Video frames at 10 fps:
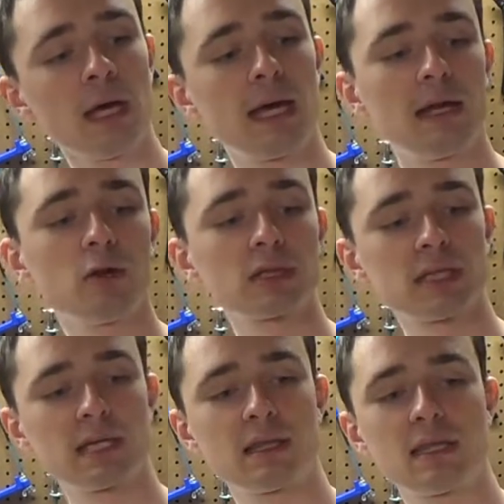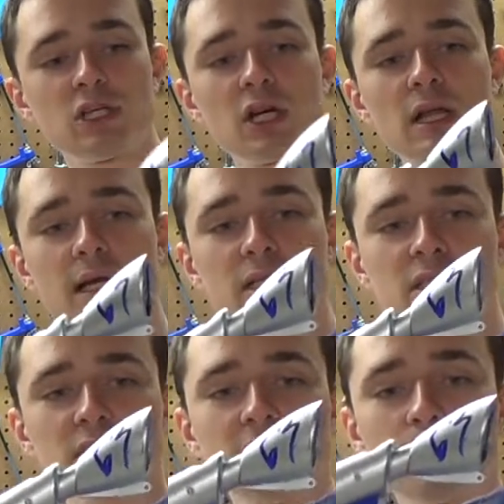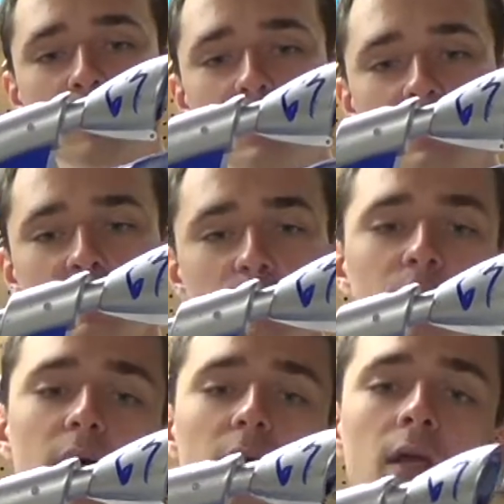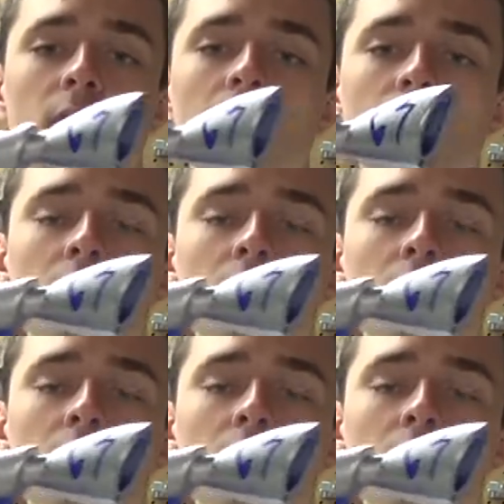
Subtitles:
and it looks like the shell actually separates, but